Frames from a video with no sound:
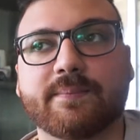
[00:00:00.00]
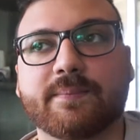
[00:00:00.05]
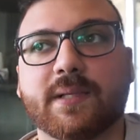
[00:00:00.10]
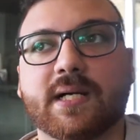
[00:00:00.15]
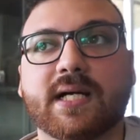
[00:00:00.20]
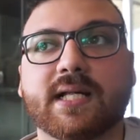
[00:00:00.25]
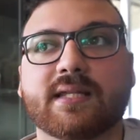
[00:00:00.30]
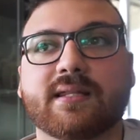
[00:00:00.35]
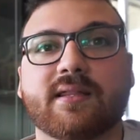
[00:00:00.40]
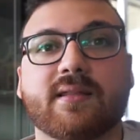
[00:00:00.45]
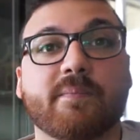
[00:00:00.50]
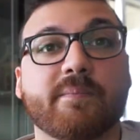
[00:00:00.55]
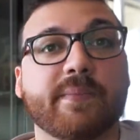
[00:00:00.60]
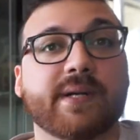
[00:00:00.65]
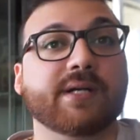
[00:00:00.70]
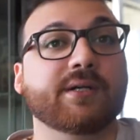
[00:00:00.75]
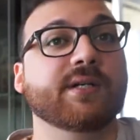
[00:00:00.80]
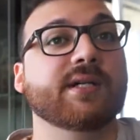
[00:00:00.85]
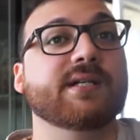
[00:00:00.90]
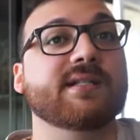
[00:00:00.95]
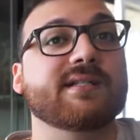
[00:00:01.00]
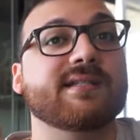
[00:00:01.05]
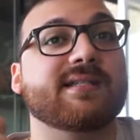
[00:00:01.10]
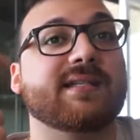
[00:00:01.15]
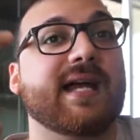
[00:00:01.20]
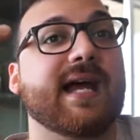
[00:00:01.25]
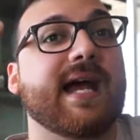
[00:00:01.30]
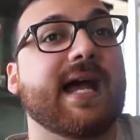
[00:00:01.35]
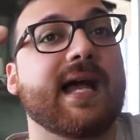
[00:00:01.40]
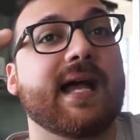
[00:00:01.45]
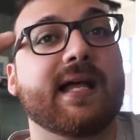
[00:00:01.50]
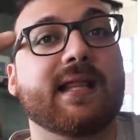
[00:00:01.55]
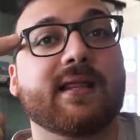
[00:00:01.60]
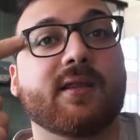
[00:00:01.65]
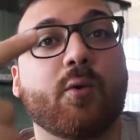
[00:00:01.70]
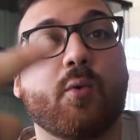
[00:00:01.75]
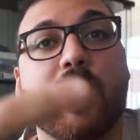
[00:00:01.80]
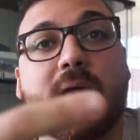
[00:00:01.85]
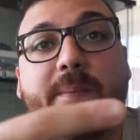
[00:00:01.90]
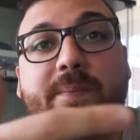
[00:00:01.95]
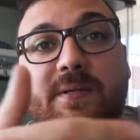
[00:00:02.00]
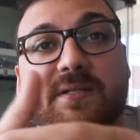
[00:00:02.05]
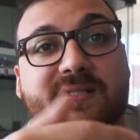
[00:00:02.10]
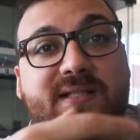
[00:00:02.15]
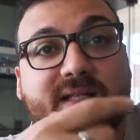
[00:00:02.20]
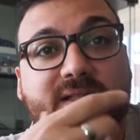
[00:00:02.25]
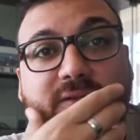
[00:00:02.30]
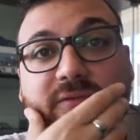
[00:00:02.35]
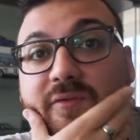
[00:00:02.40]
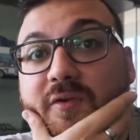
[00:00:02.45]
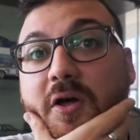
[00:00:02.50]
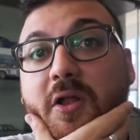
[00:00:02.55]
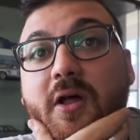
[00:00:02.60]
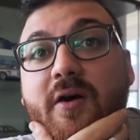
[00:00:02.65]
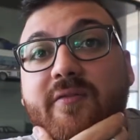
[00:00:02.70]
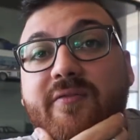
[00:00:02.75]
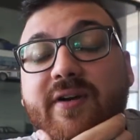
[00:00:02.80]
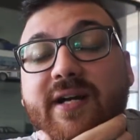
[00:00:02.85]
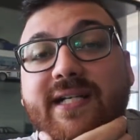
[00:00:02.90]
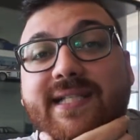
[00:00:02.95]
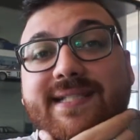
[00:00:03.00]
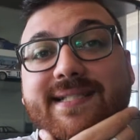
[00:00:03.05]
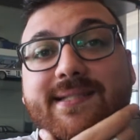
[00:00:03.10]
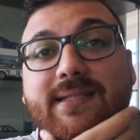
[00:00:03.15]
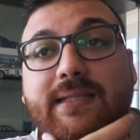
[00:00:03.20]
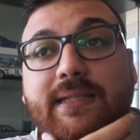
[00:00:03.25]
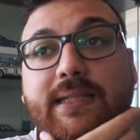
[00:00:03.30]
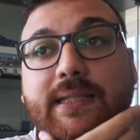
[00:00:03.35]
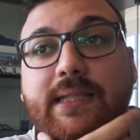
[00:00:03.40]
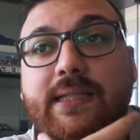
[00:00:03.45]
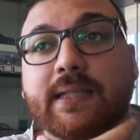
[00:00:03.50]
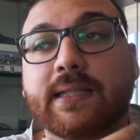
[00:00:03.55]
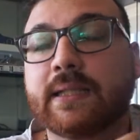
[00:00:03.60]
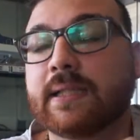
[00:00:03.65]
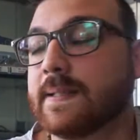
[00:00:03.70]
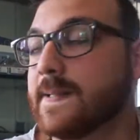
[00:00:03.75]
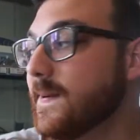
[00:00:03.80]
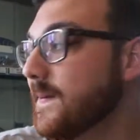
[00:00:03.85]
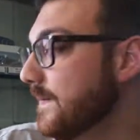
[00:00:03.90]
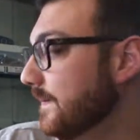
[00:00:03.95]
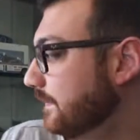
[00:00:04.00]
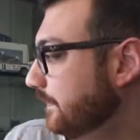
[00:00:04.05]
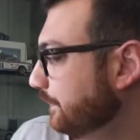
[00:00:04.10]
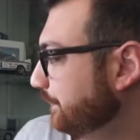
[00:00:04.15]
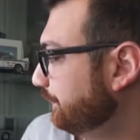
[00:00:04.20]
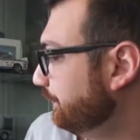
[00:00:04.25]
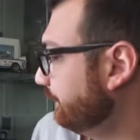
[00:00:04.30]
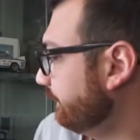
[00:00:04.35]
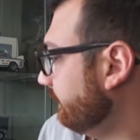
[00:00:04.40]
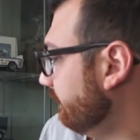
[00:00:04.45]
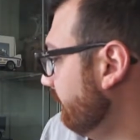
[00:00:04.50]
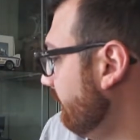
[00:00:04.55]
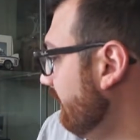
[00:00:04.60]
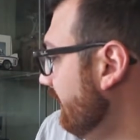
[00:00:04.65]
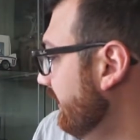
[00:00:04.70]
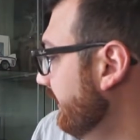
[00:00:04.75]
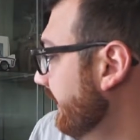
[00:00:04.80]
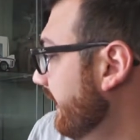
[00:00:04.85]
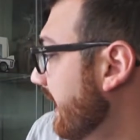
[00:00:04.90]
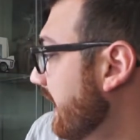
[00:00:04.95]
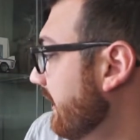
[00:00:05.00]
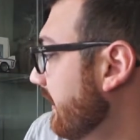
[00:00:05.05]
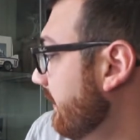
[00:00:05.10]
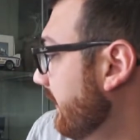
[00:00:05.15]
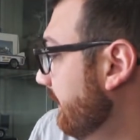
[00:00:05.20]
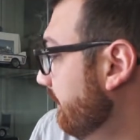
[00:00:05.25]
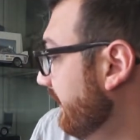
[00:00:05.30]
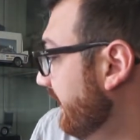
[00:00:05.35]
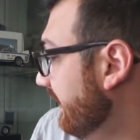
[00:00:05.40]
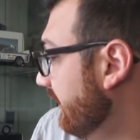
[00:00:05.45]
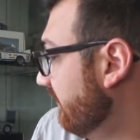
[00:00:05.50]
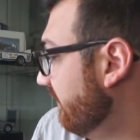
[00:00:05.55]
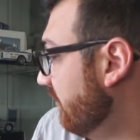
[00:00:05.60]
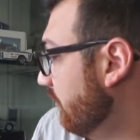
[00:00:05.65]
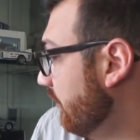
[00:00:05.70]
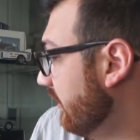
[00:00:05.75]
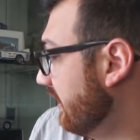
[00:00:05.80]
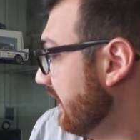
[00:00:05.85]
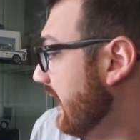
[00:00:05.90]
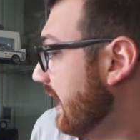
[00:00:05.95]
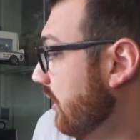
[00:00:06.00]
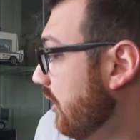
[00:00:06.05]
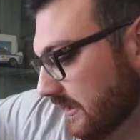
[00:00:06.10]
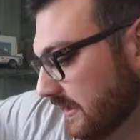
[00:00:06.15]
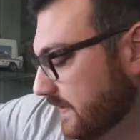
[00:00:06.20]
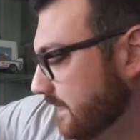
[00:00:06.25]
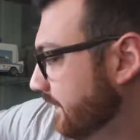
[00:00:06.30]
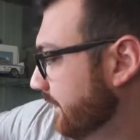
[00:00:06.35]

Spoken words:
but the mirrors and the wipers tend to fall off very easily. You gotta be careful with that.